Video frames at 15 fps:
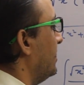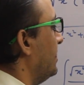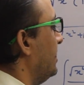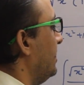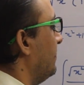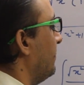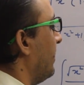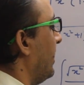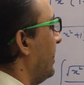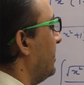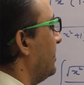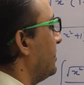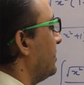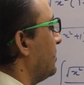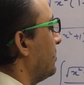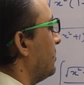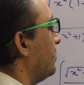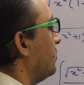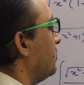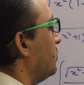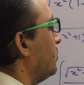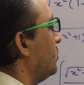dy is equal
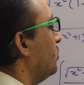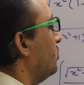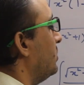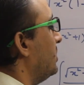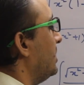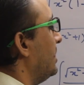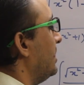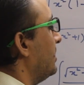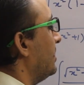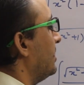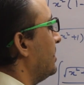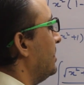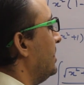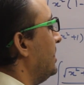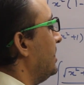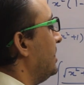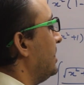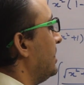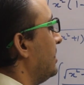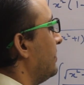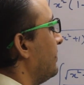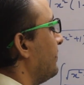to 2t
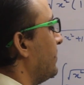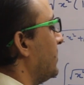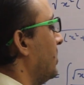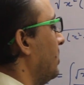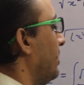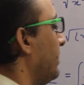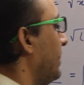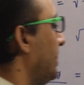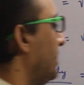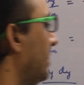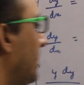dt, alright.